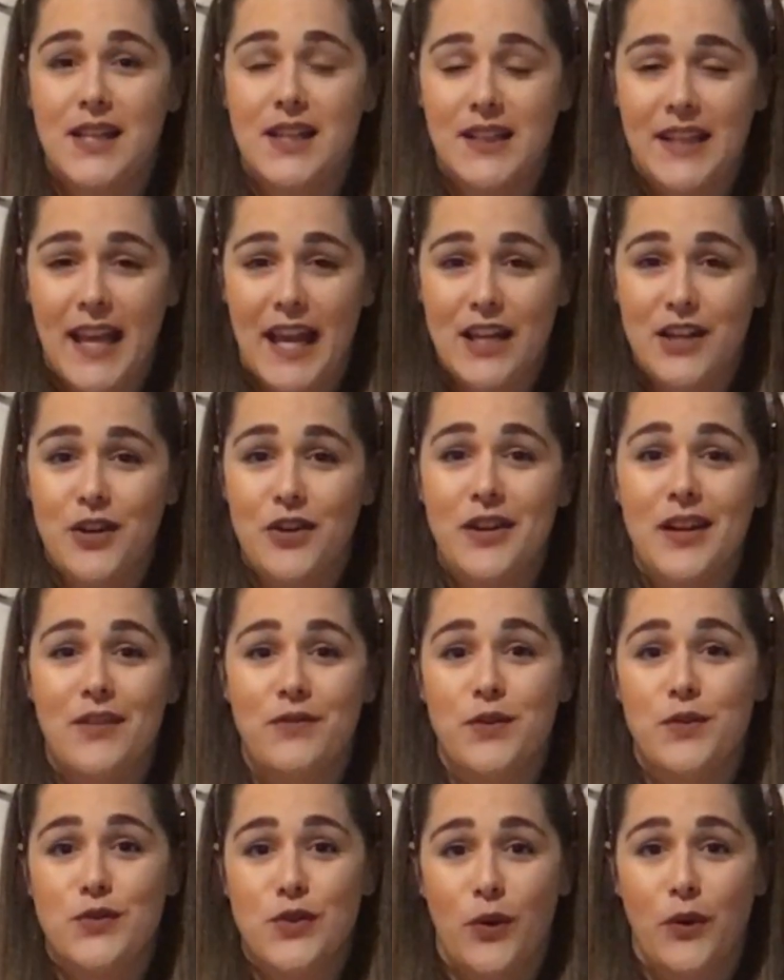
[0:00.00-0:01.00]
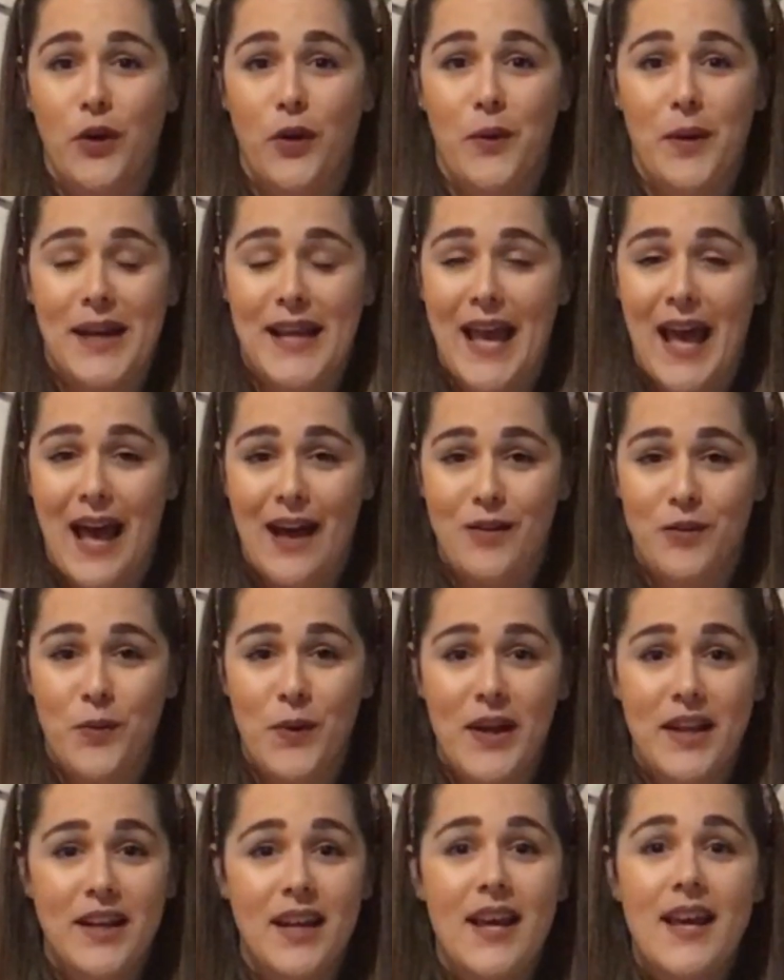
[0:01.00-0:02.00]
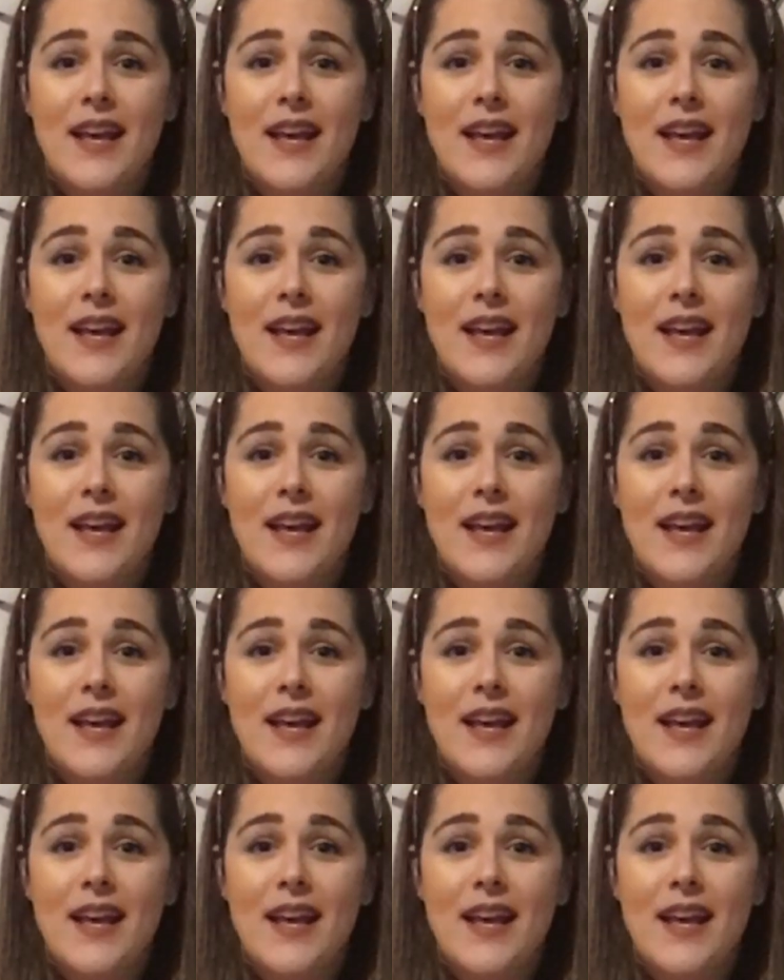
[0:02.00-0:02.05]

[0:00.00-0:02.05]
a lanyard if you don't already have one.